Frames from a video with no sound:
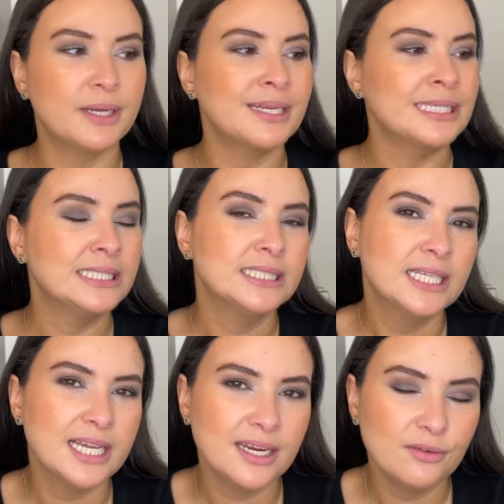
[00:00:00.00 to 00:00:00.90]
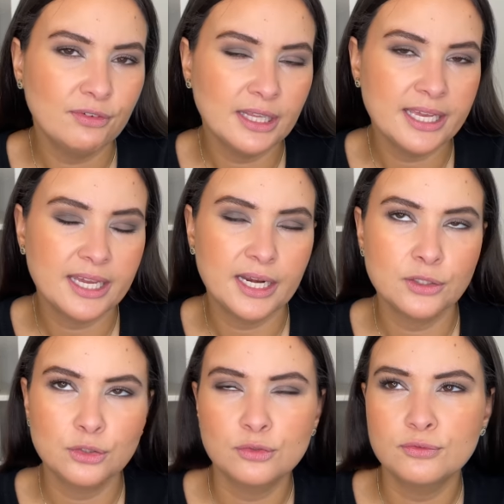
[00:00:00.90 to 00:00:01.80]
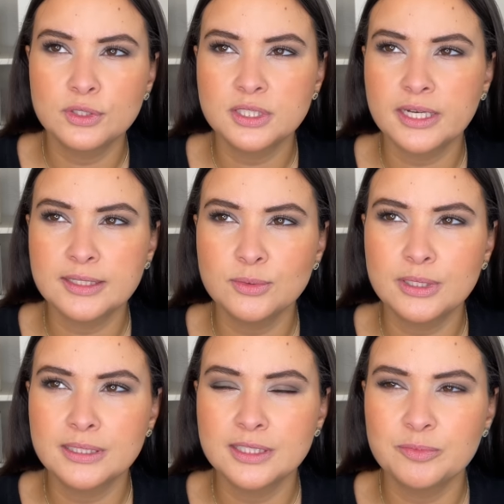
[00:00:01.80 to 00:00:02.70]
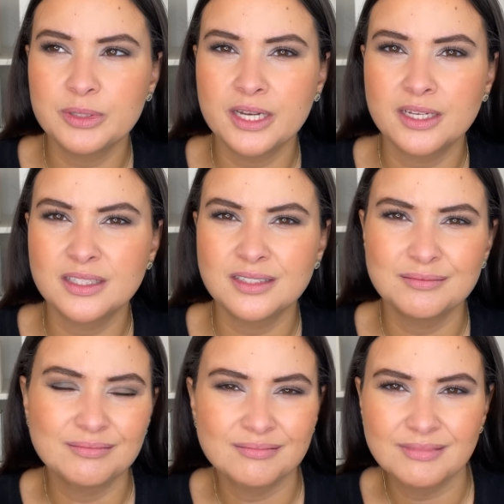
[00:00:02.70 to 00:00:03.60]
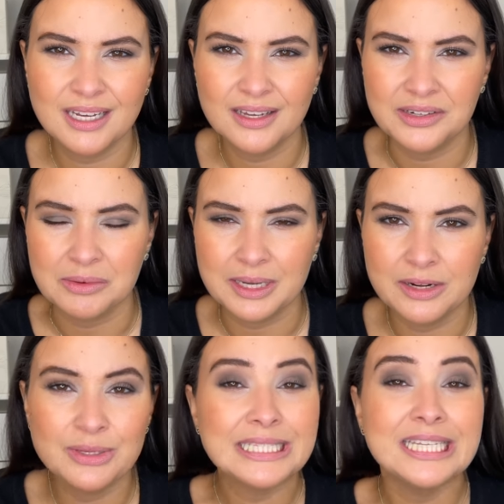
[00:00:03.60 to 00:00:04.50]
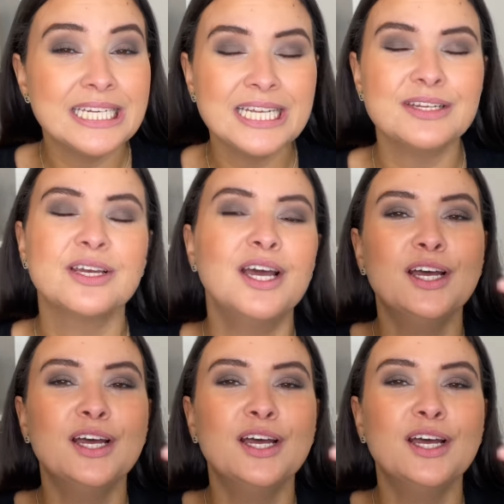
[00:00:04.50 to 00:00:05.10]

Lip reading: but I didn't feel like getting two full size ones because I don't know, I didn't really see the need.